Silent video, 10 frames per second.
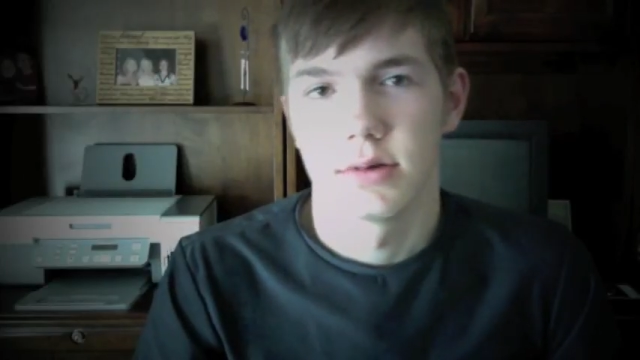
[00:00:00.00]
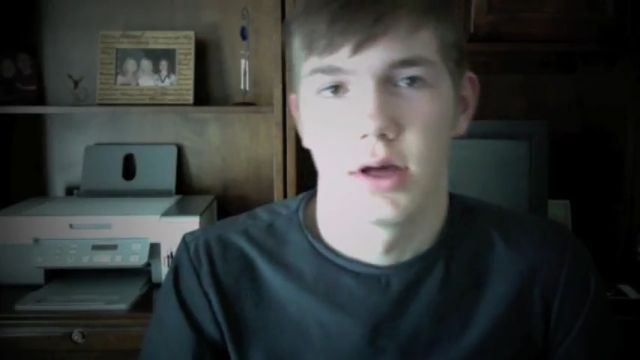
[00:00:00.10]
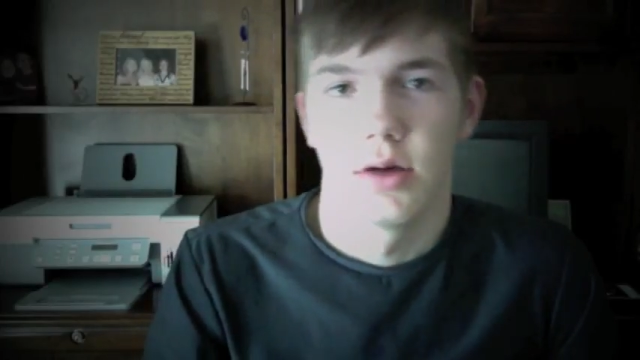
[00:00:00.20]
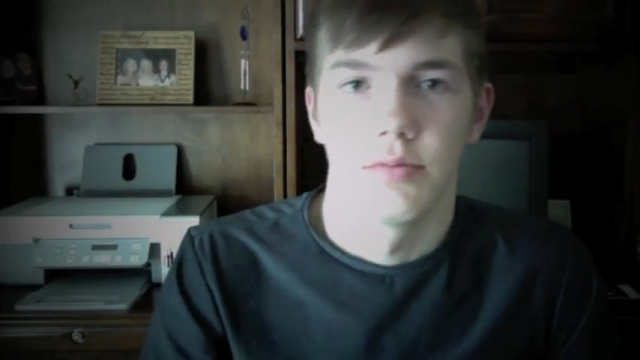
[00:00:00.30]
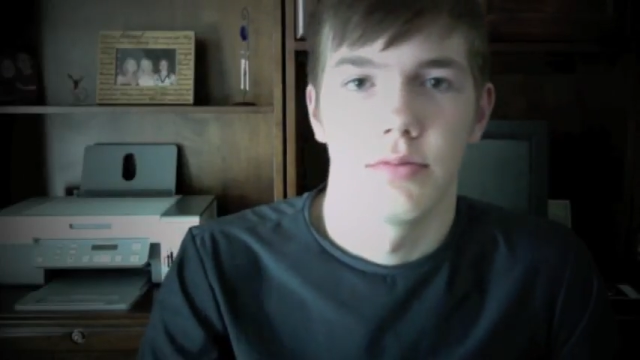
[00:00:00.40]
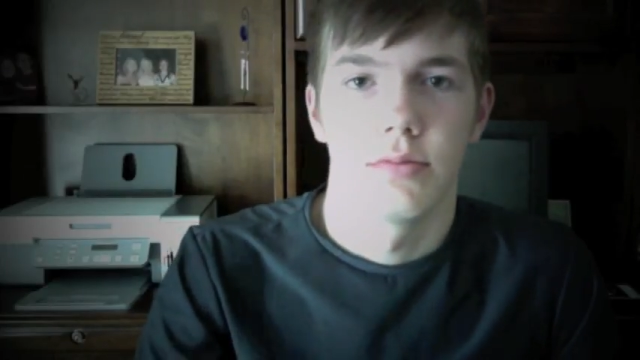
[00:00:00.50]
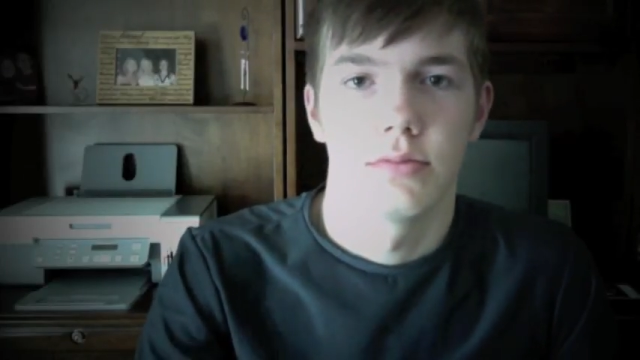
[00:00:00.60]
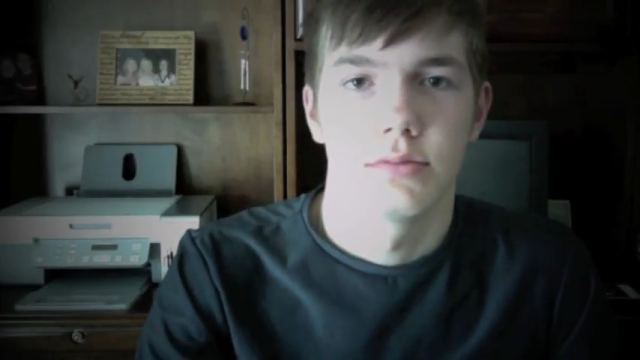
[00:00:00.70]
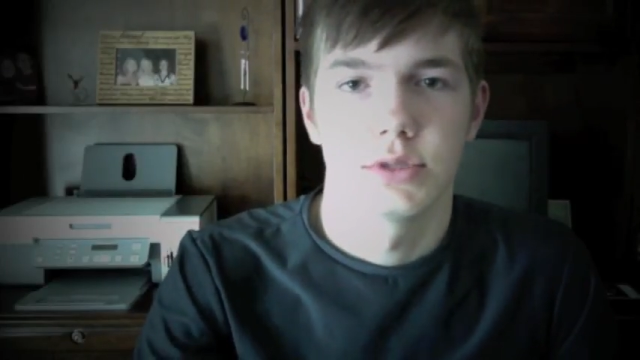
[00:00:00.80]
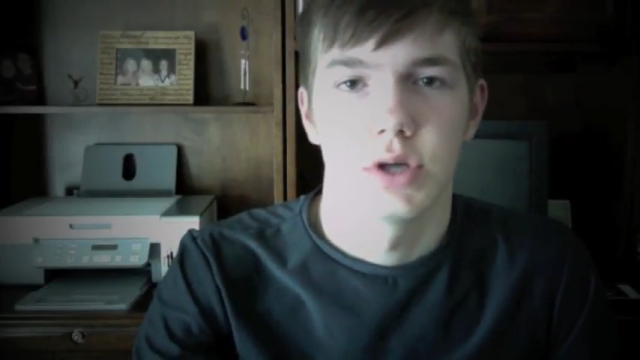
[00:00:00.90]

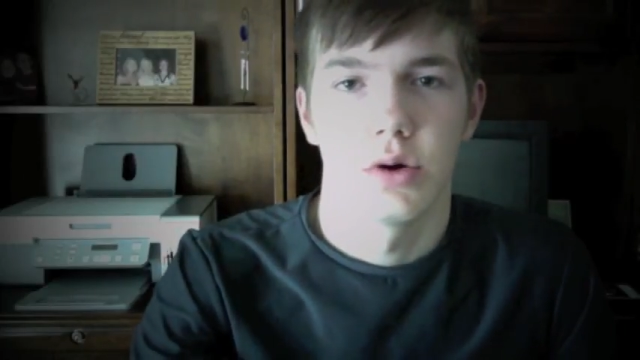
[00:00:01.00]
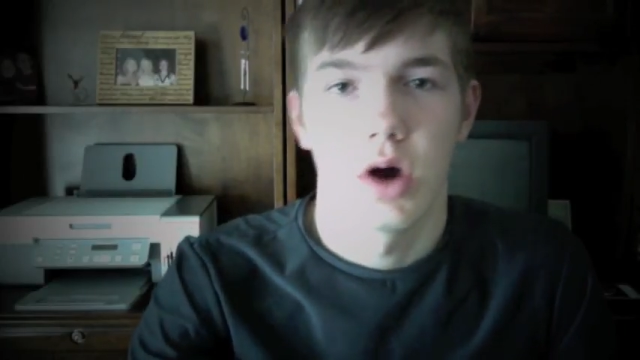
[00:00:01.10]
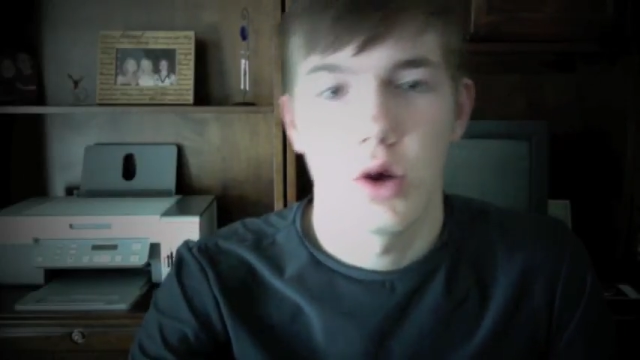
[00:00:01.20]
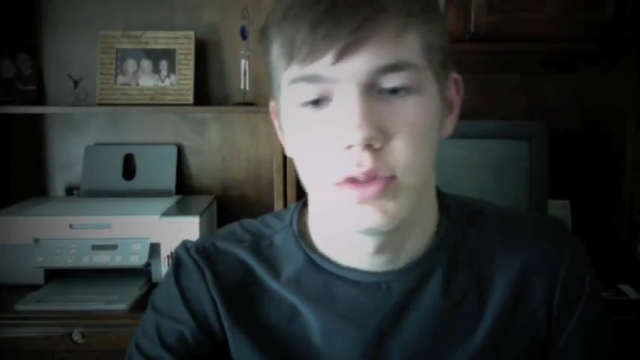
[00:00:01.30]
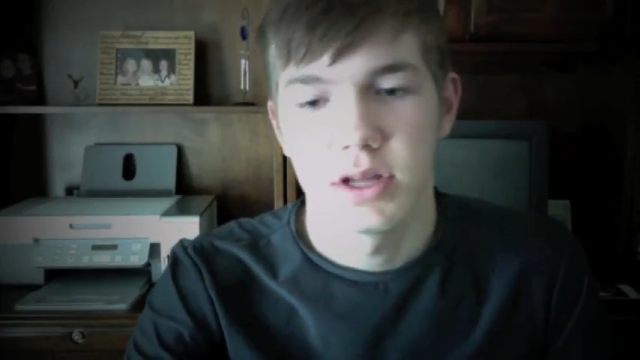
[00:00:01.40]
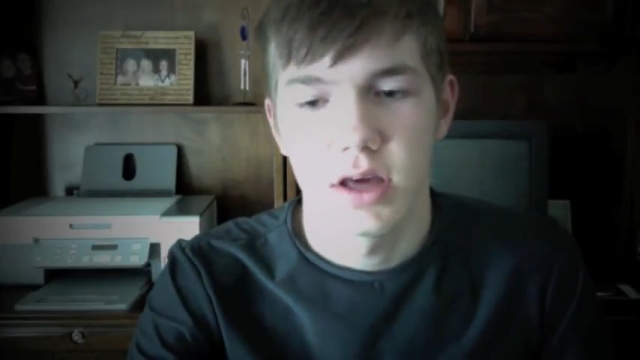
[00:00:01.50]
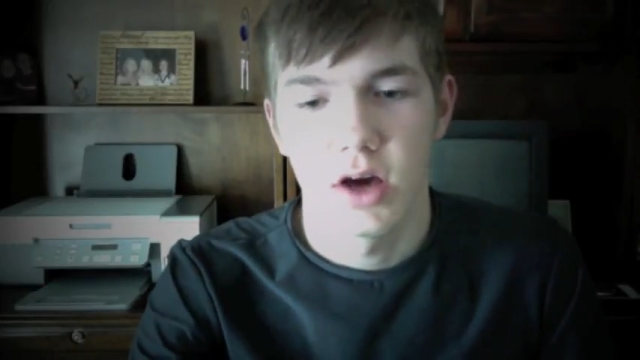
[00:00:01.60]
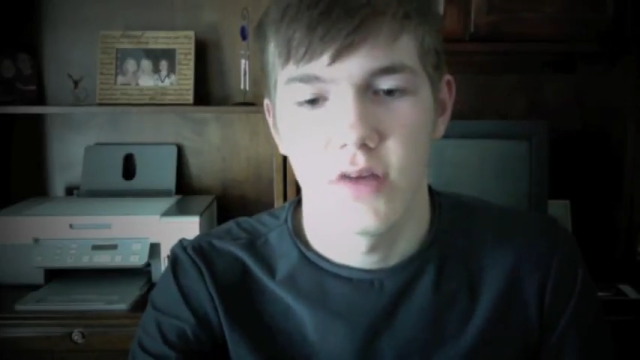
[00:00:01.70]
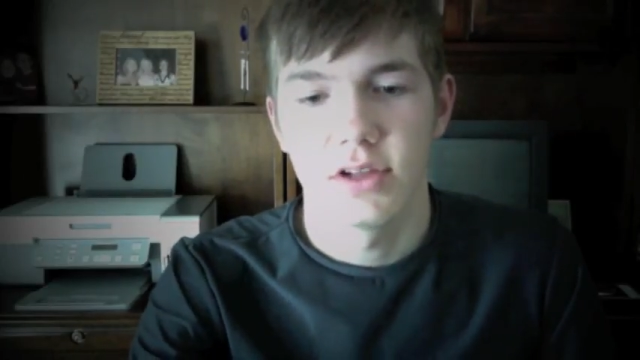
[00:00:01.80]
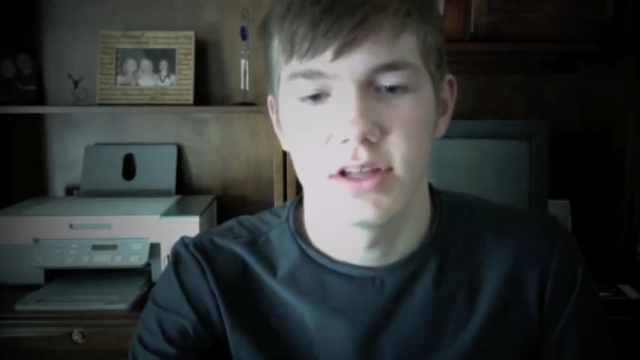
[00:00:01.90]
So
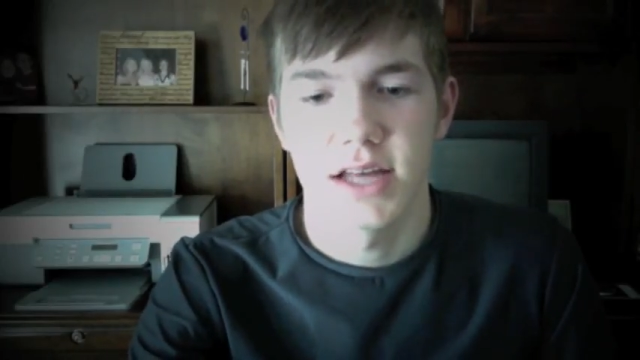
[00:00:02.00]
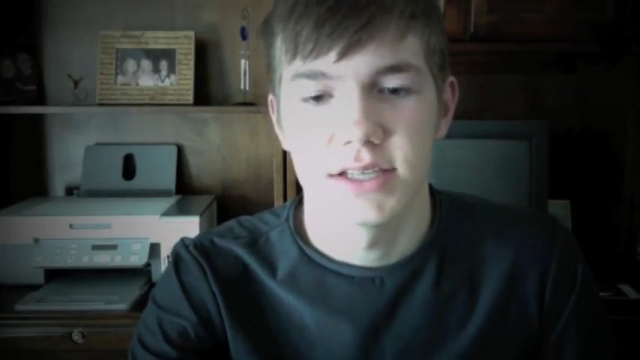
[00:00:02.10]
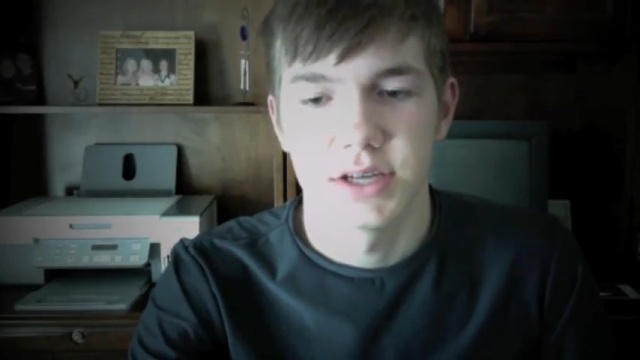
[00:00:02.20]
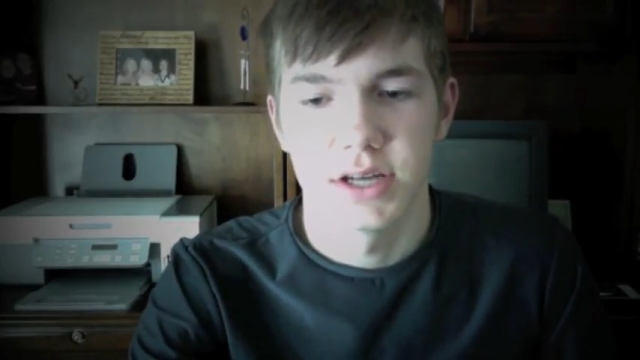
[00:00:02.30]
hopefully that's a good